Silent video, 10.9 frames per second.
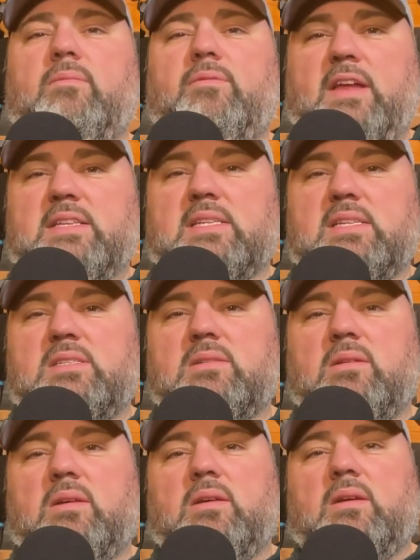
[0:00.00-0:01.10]
fences,
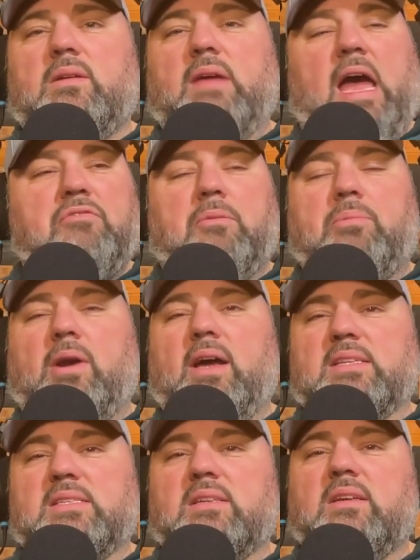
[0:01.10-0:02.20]
half the
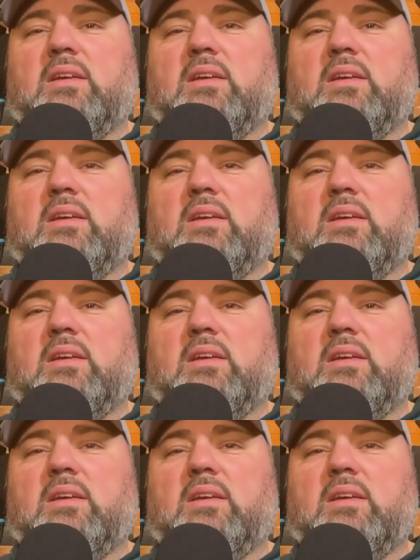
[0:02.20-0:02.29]
price,